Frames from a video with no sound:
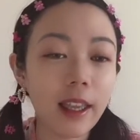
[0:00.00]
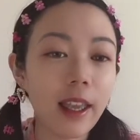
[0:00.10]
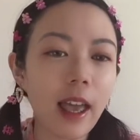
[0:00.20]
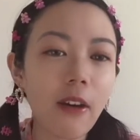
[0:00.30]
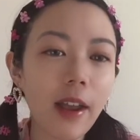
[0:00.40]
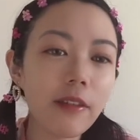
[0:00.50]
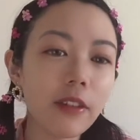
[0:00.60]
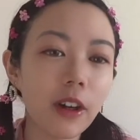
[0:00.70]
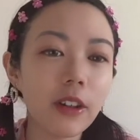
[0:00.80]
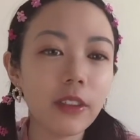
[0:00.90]

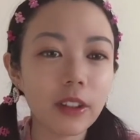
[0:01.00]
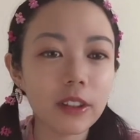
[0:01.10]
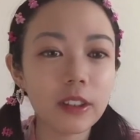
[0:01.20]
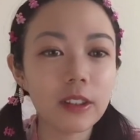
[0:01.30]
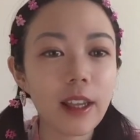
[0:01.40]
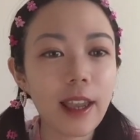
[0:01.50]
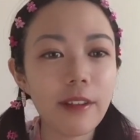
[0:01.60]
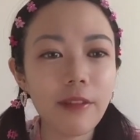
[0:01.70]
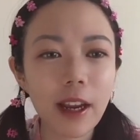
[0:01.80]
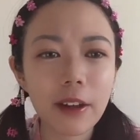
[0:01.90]
However, there's a
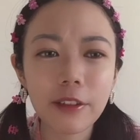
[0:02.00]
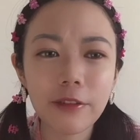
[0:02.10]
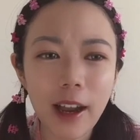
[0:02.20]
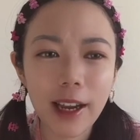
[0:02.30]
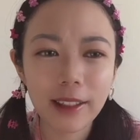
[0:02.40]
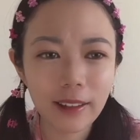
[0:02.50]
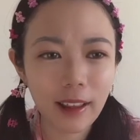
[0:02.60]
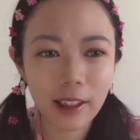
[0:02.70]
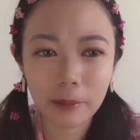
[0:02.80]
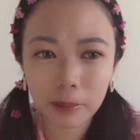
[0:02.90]
very fine
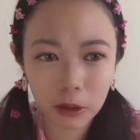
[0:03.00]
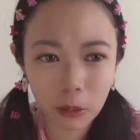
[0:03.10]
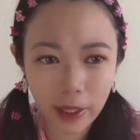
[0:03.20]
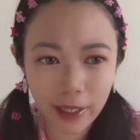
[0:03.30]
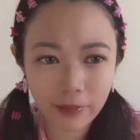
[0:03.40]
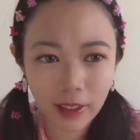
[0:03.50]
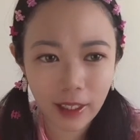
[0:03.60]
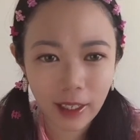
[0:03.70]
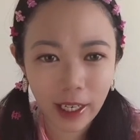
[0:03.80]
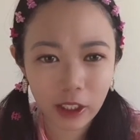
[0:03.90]
line between
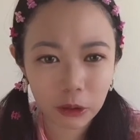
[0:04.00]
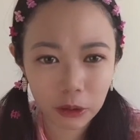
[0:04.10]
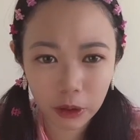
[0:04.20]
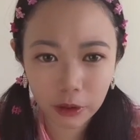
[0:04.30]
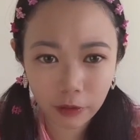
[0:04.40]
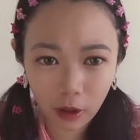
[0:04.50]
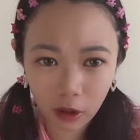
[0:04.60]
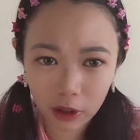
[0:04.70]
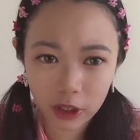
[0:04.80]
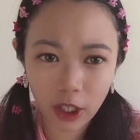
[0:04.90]
a true
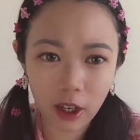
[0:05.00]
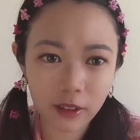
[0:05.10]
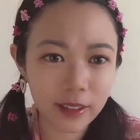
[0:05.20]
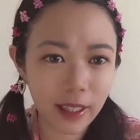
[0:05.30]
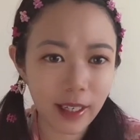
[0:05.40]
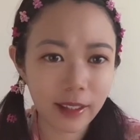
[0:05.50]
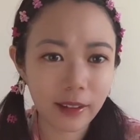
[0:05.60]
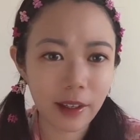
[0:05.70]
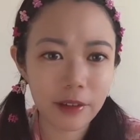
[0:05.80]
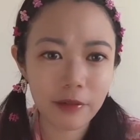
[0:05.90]
follower chart
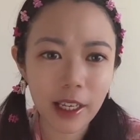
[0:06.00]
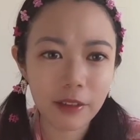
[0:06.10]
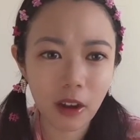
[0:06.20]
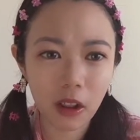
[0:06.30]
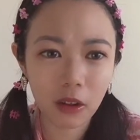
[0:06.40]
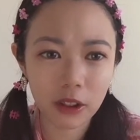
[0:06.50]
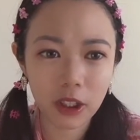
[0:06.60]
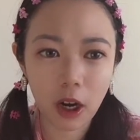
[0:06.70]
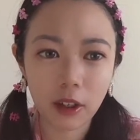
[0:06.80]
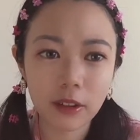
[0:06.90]
and a fake follower
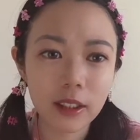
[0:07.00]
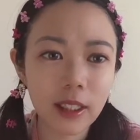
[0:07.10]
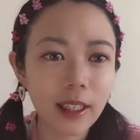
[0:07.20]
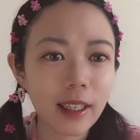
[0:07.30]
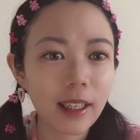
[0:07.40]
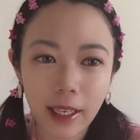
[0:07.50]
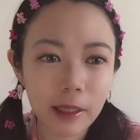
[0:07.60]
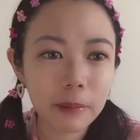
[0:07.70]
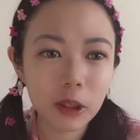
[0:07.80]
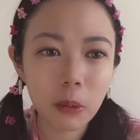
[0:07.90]
chart,
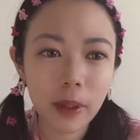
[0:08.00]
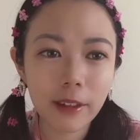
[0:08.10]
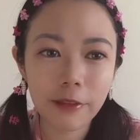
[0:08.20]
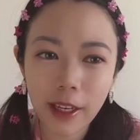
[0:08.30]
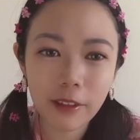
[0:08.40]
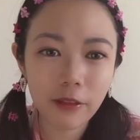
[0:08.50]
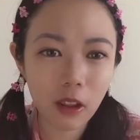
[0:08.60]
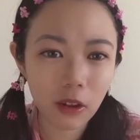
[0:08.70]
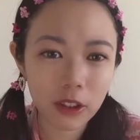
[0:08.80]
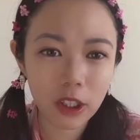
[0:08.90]
and between a fake
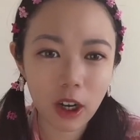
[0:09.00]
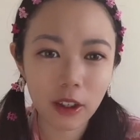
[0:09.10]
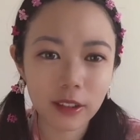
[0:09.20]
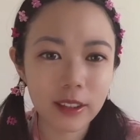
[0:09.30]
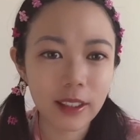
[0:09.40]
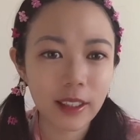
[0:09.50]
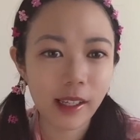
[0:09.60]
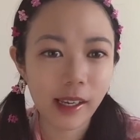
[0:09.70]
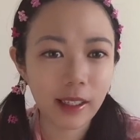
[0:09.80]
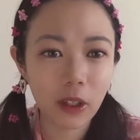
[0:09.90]
follower chart
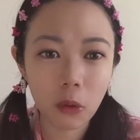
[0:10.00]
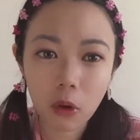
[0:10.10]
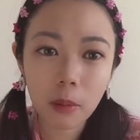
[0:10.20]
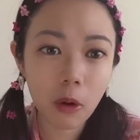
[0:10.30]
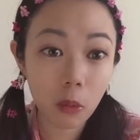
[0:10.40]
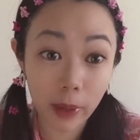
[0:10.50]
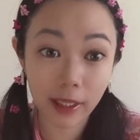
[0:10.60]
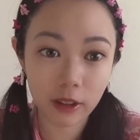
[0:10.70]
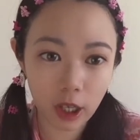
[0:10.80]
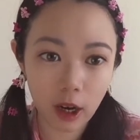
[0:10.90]
and a normal
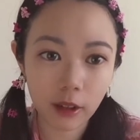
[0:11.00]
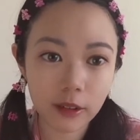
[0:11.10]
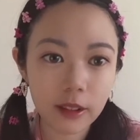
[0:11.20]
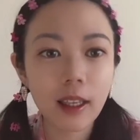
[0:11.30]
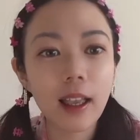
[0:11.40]
week chart.